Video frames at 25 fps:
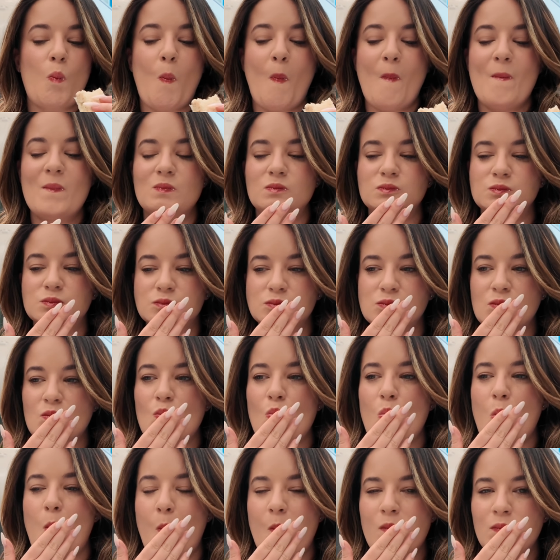I really
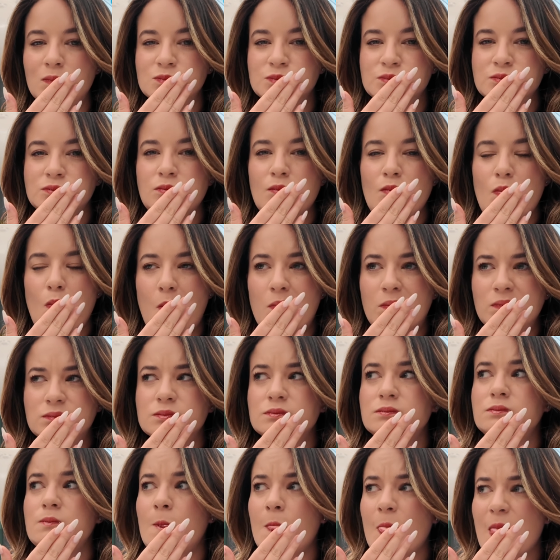like that.
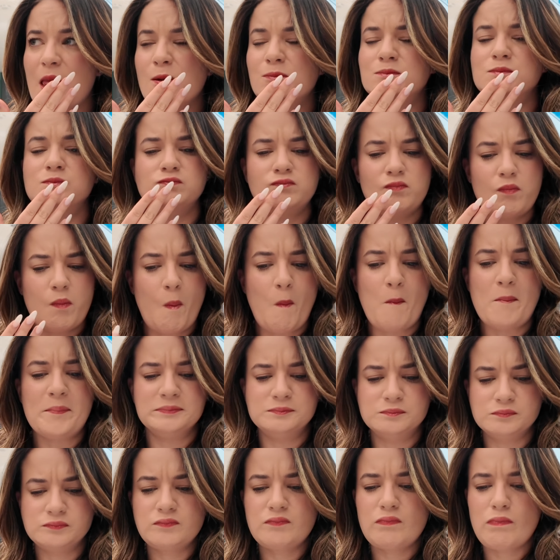I like it more than I thought I
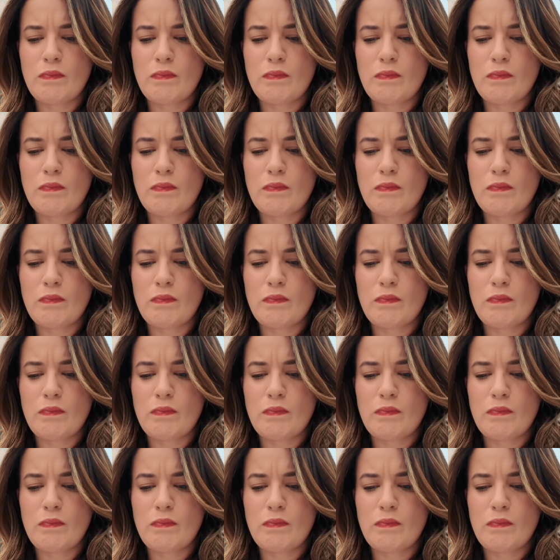would.